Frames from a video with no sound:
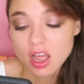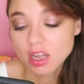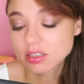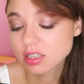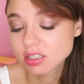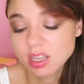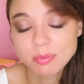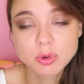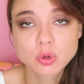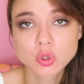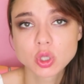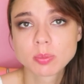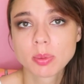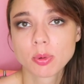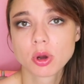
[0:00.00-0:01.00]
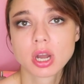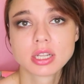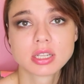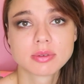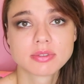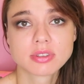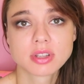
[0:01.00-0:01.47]
Well, it's the coolest
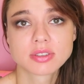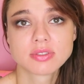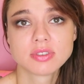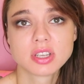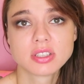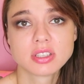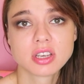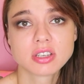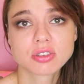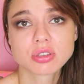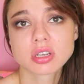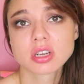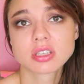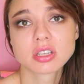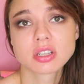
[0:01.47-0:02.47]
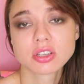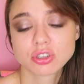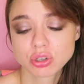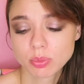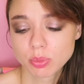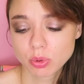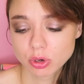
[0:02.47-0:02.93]
parrot in the world. I want
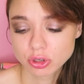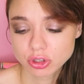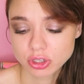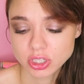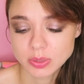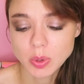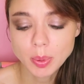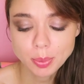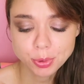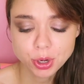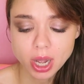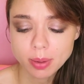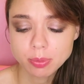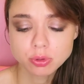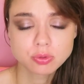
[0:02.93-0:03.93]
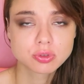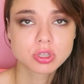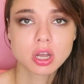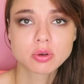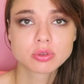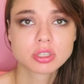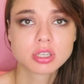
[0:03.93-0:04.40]
him even more now.
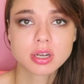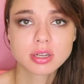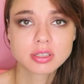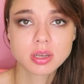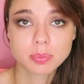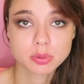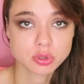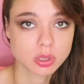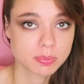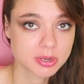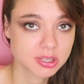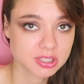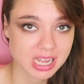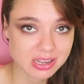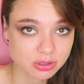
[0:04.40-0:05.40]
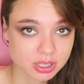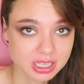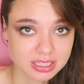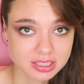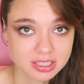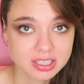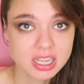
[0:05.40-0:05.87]
If my parrot can't do
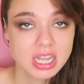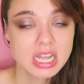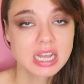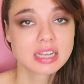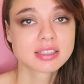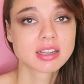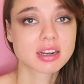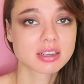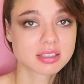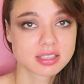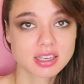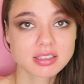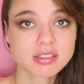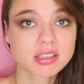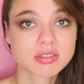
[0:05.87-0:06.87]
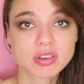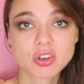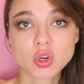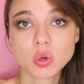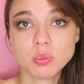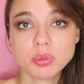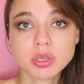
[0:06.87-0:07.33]
this, I just don't need to
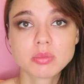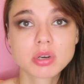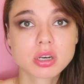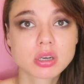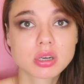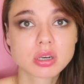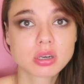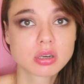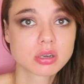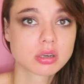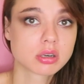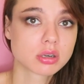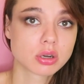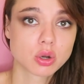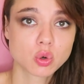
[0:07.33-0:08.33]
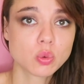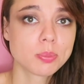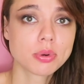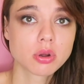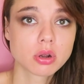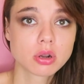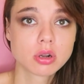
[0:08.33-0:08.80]
go to my favorite
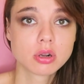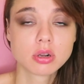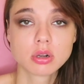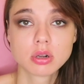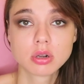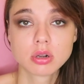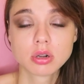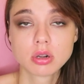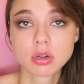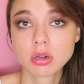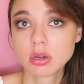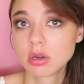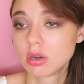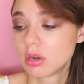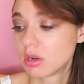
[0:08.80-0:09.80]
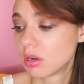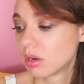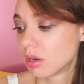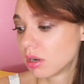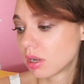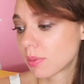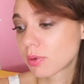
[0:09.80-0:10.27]
band's concert.
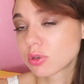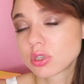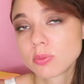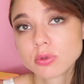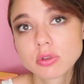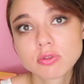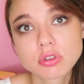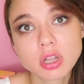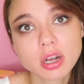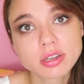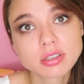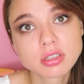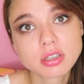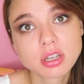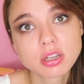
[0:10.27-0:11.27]
I will just listen to him.